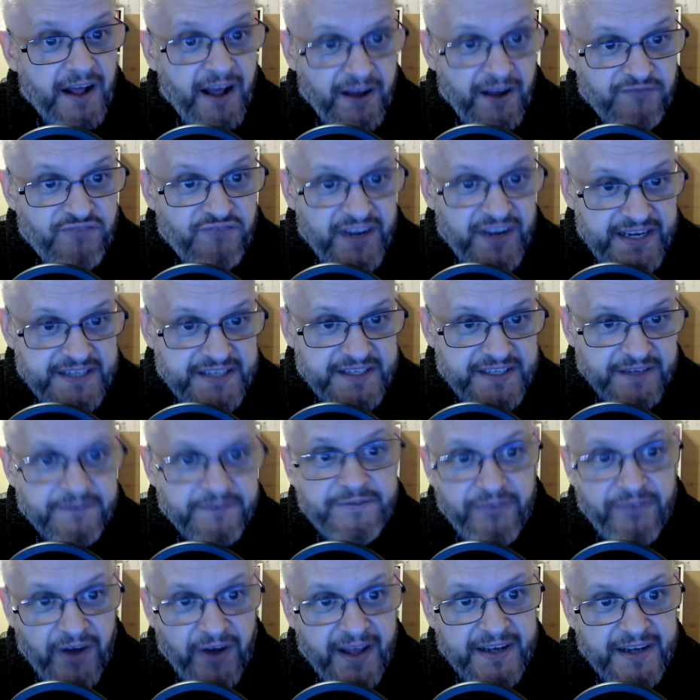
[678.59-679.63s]
a reason,
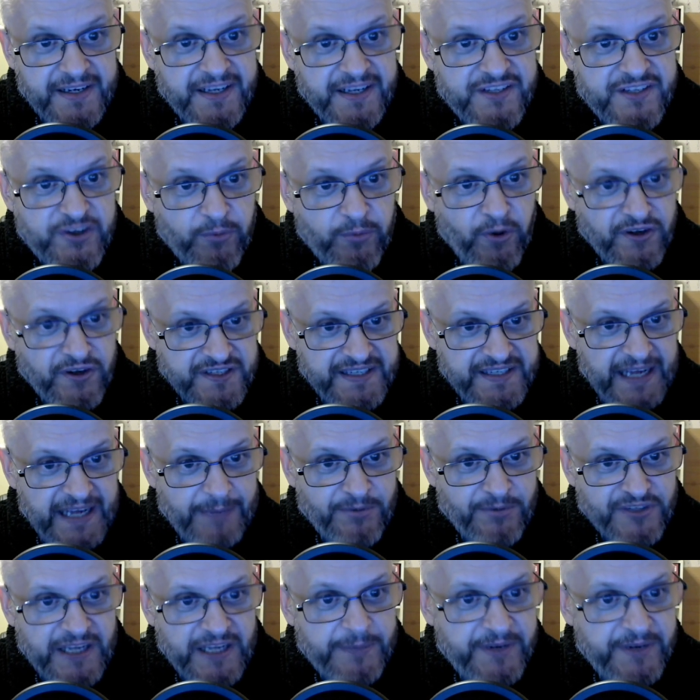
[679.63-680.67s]
finally, to watch the
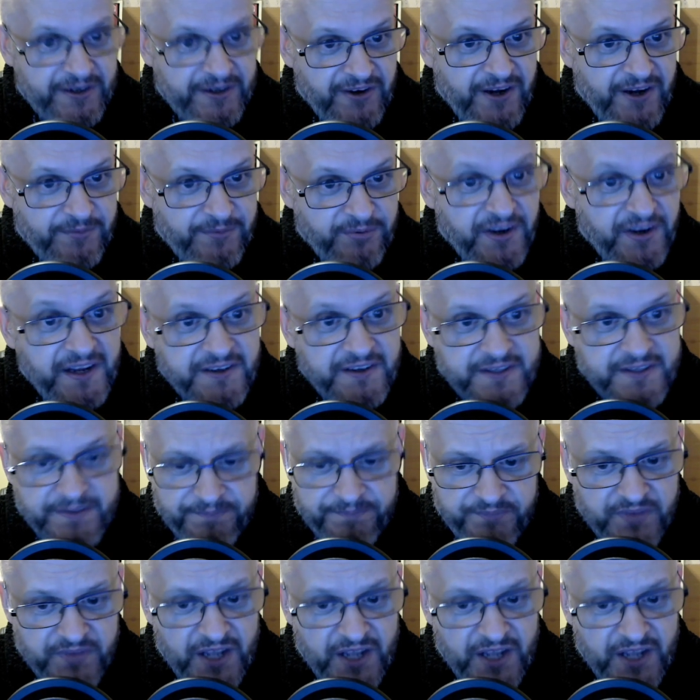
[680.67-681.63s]
Abu Dhabi Grand Prix because